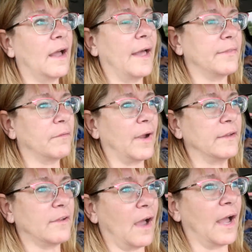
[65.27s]
at the
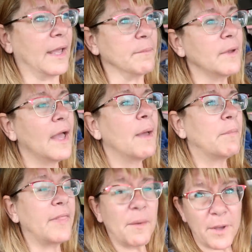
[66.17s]
right time.
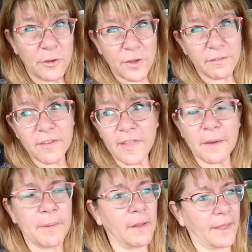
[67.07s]
But then we also have to
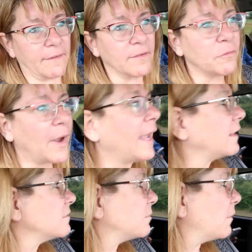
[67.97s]
think about like if it
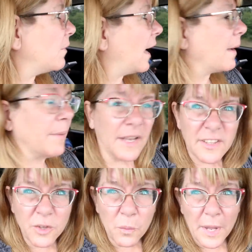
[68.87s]
rains, what will
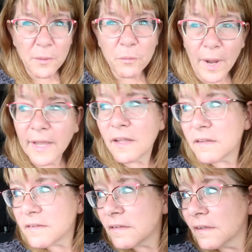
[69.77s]
happen? So when it
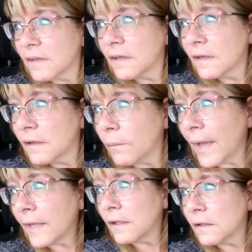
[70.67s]
rains,
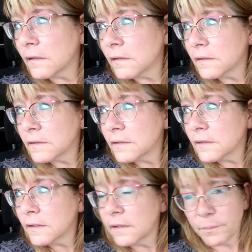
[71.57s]
wait,
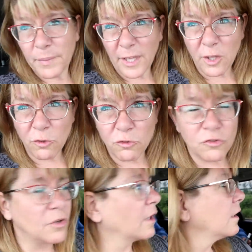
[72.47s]
big they
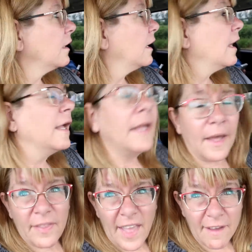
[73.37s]
huge shelter.
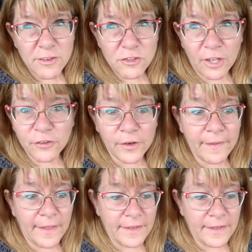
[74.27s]
Yeah, they have a shelter and